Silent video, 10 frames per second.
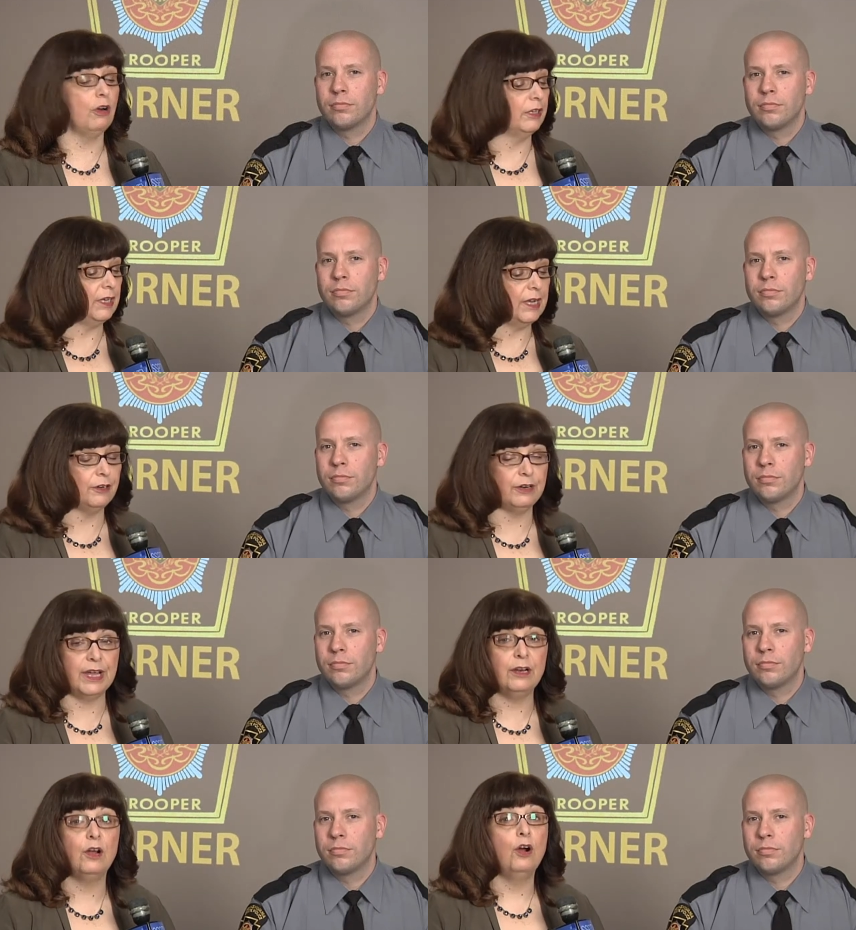Speaker 1: are on the
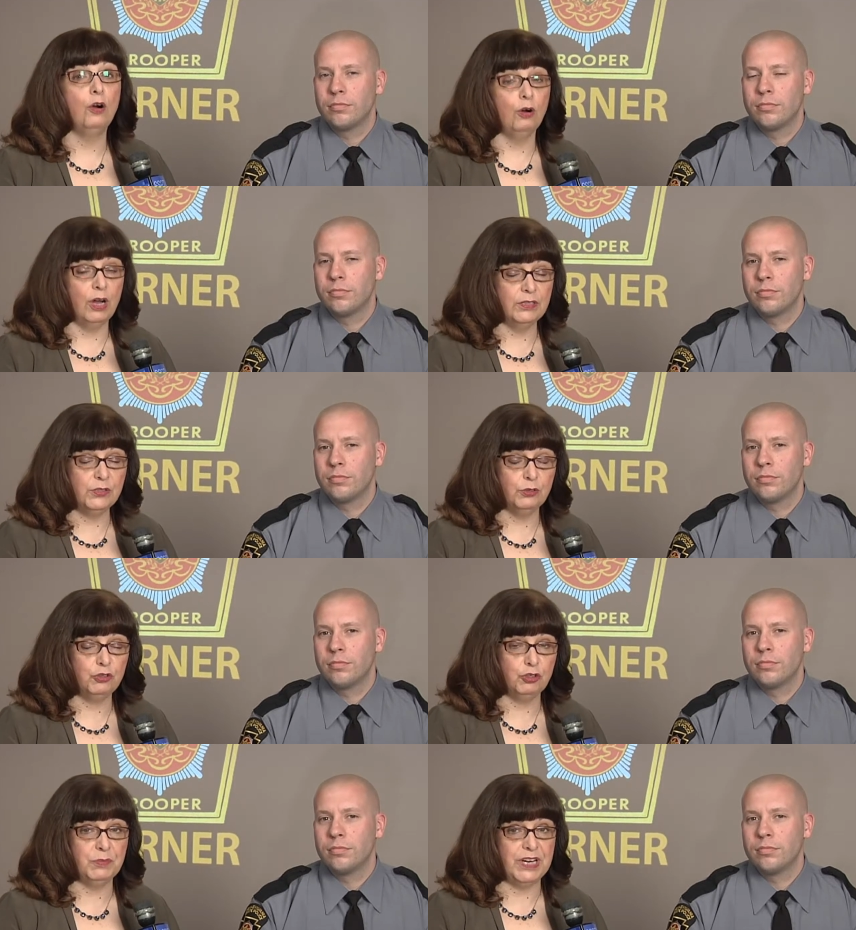internet or on
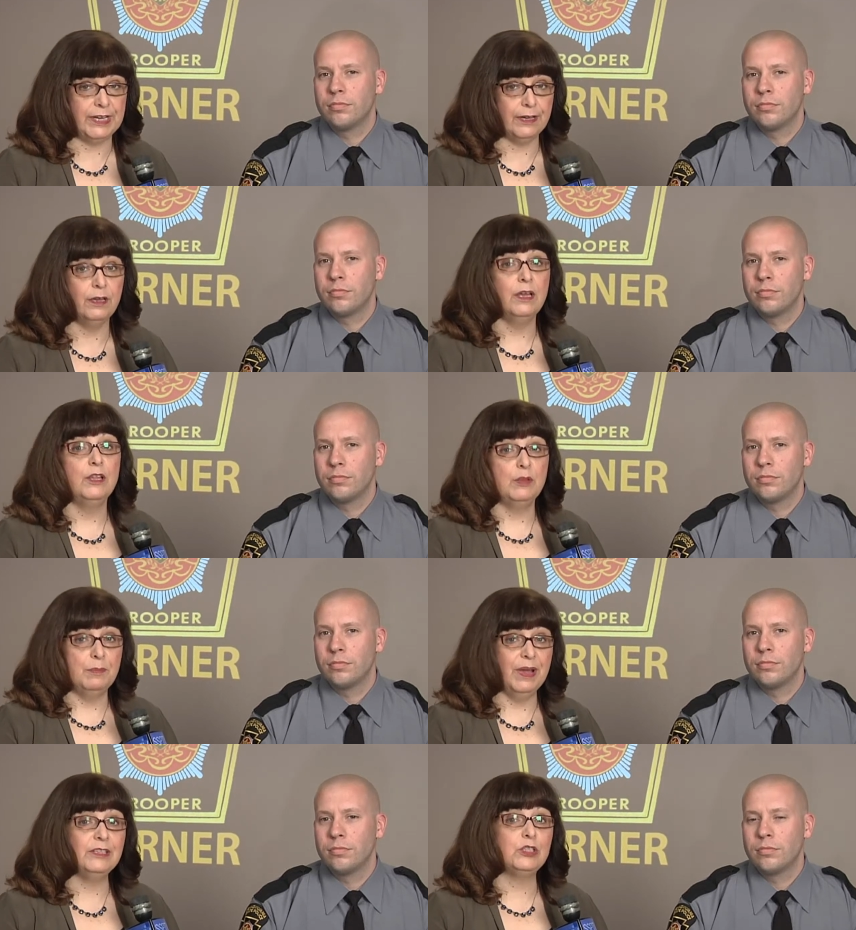social media, the
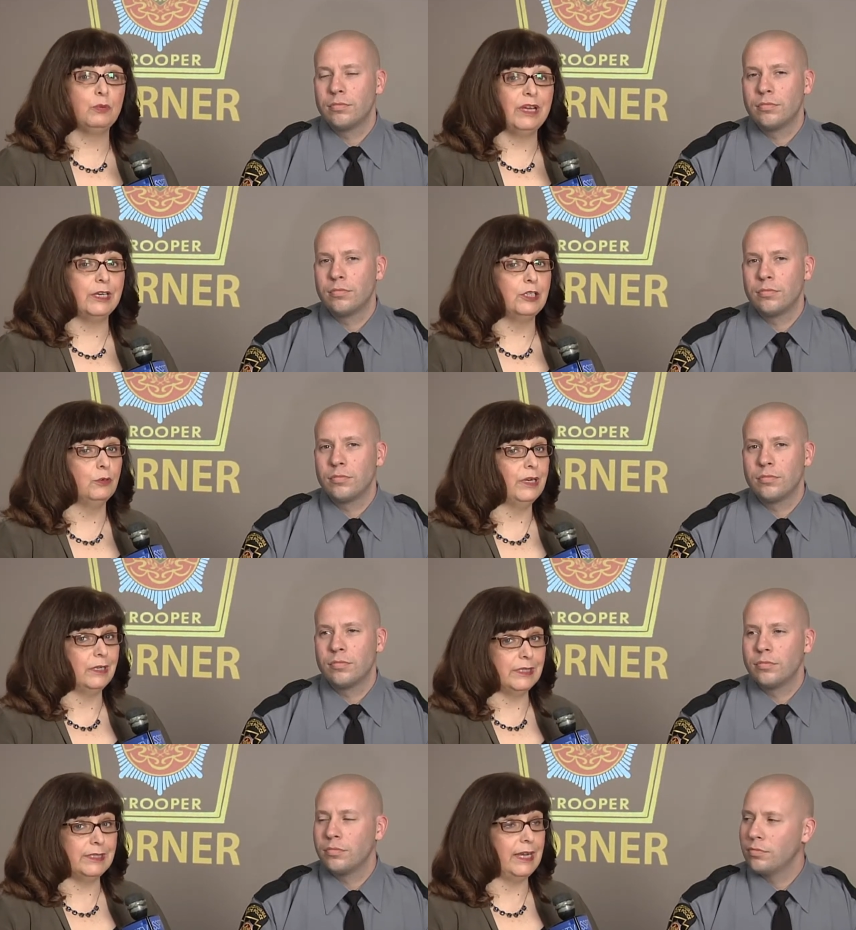best way to do it
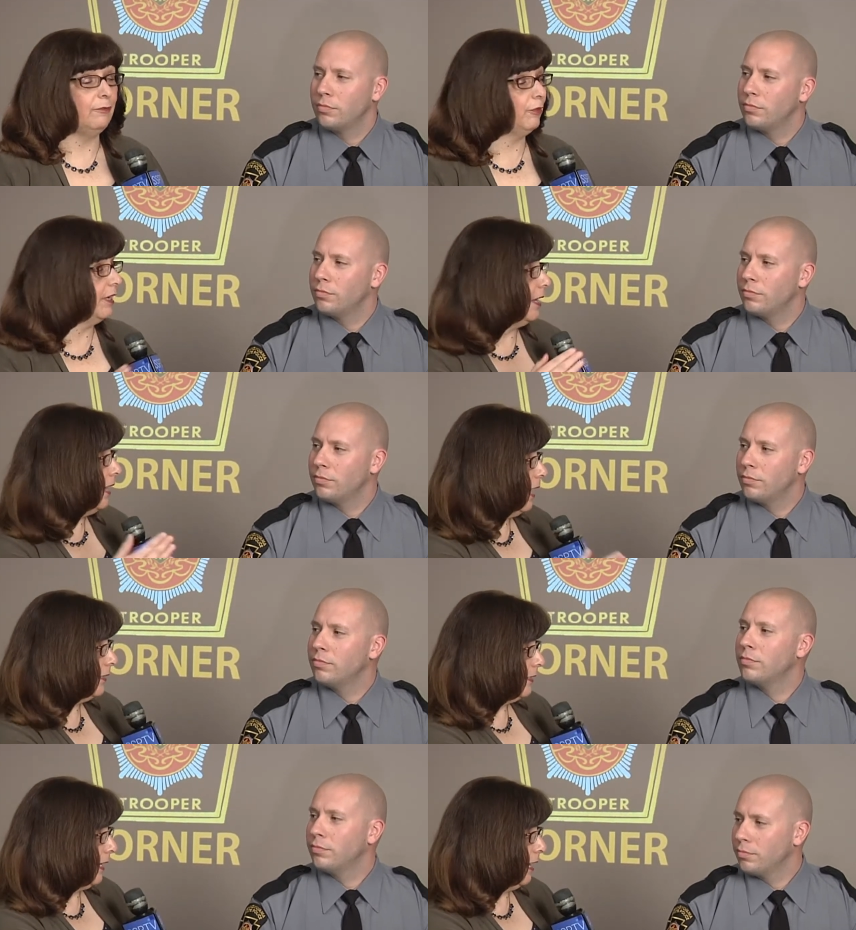is safely
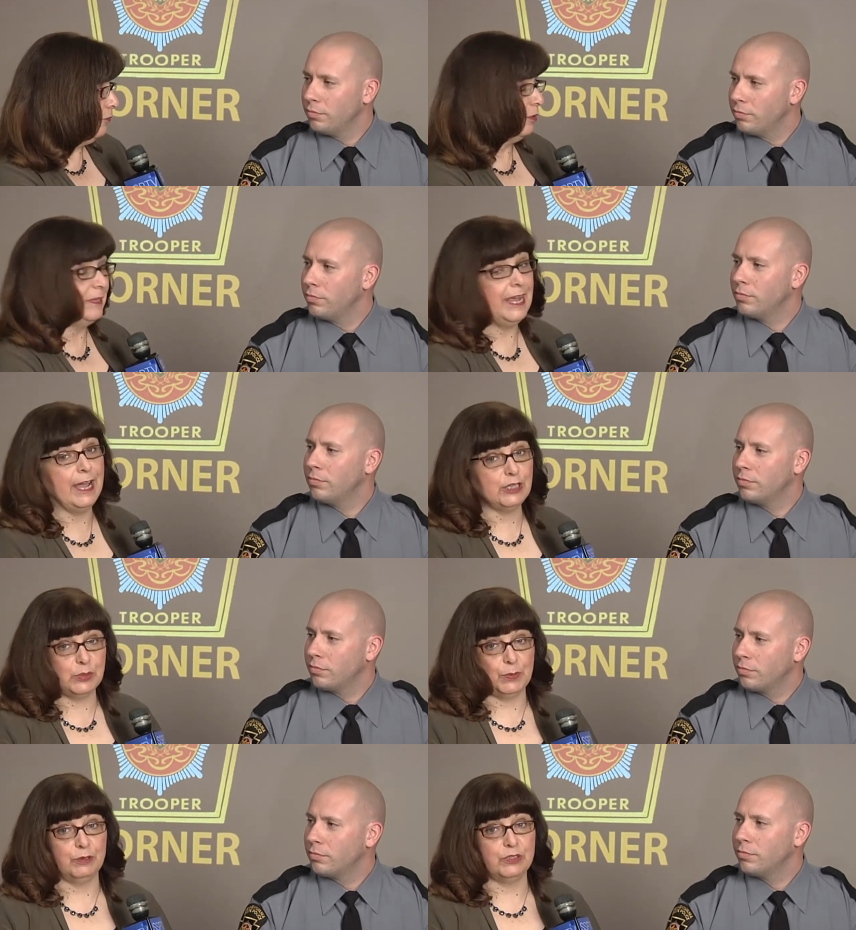and to get it from the
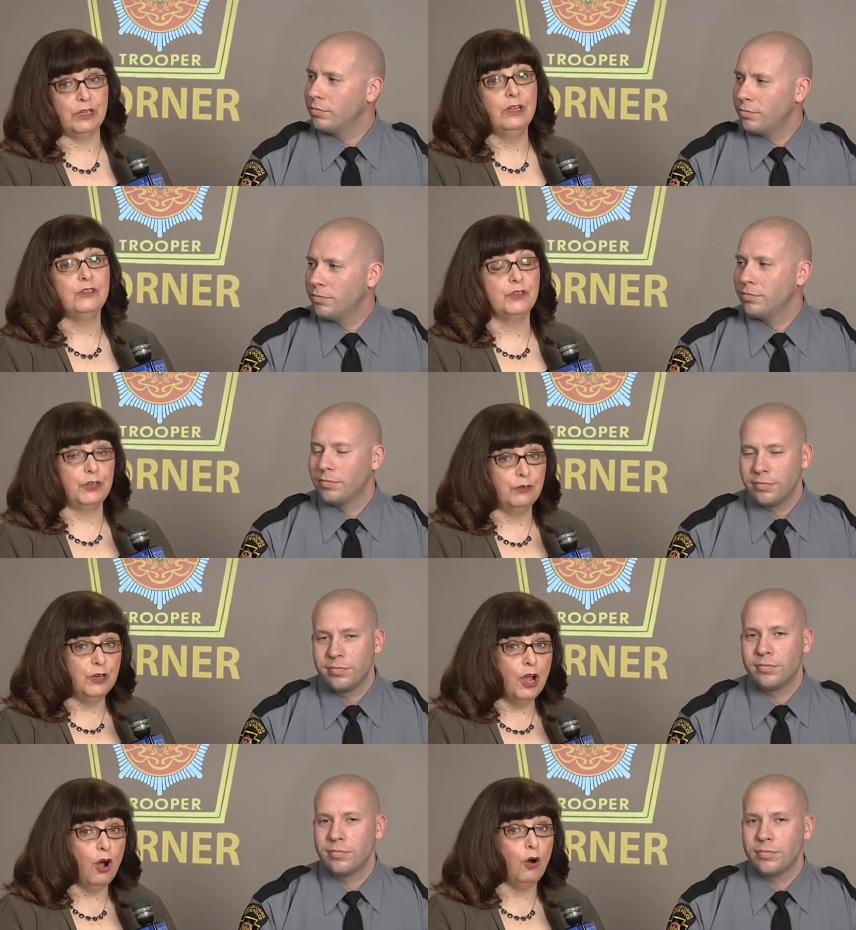experts so you
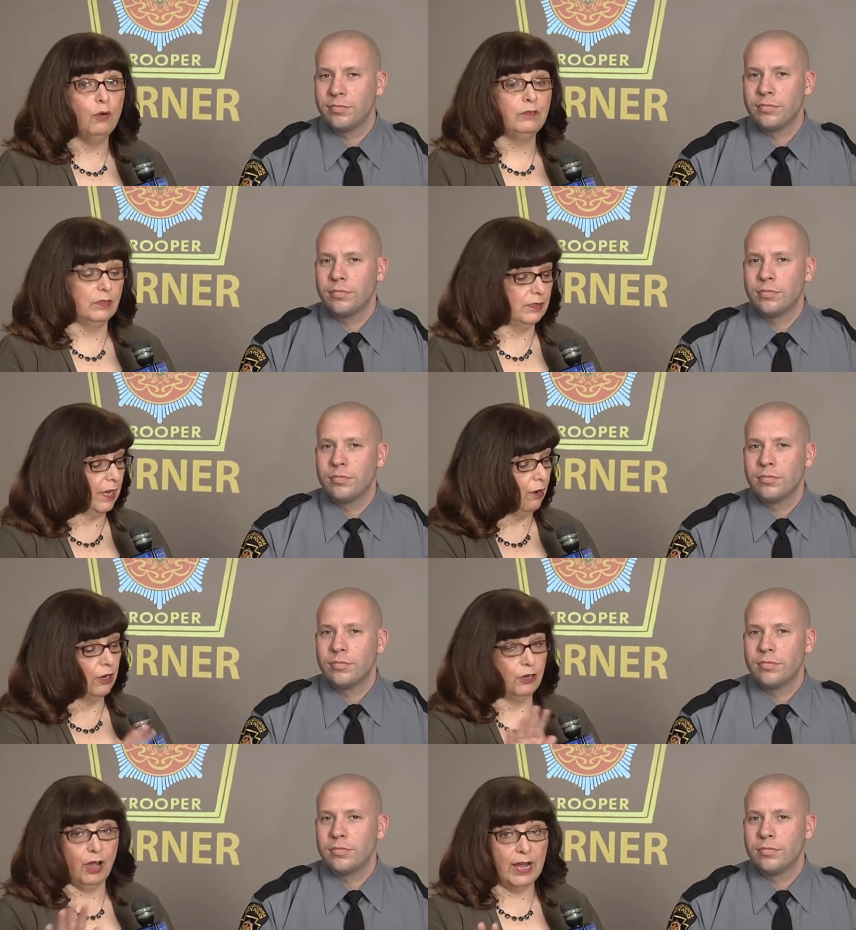know that they
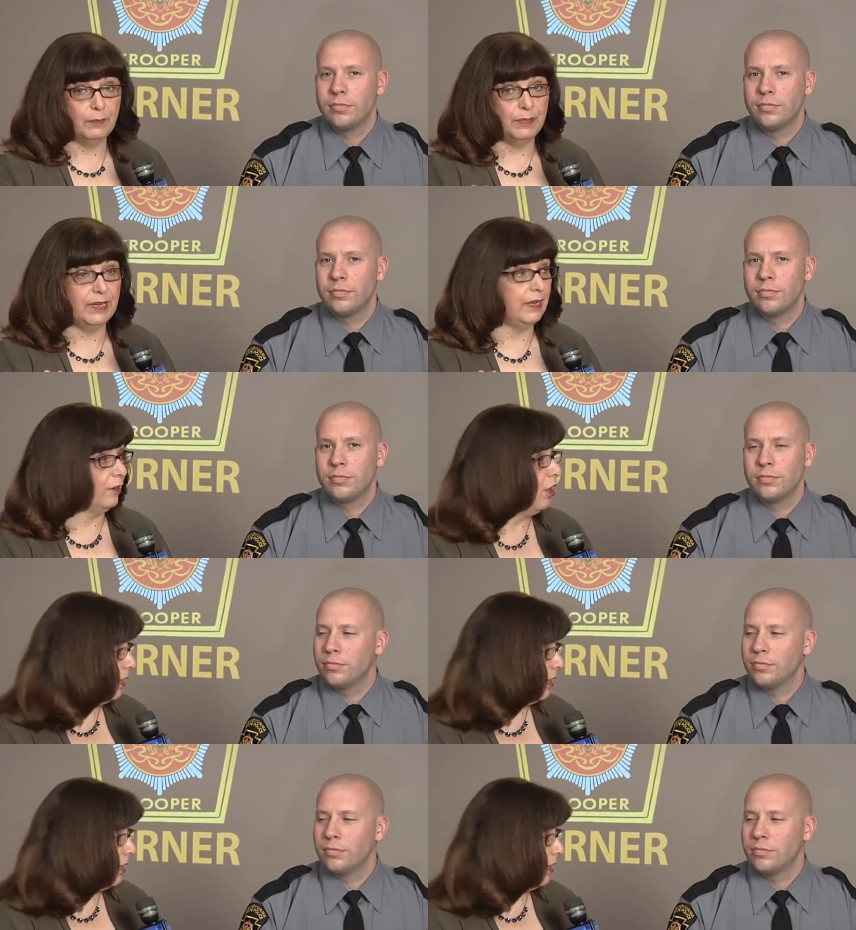are not being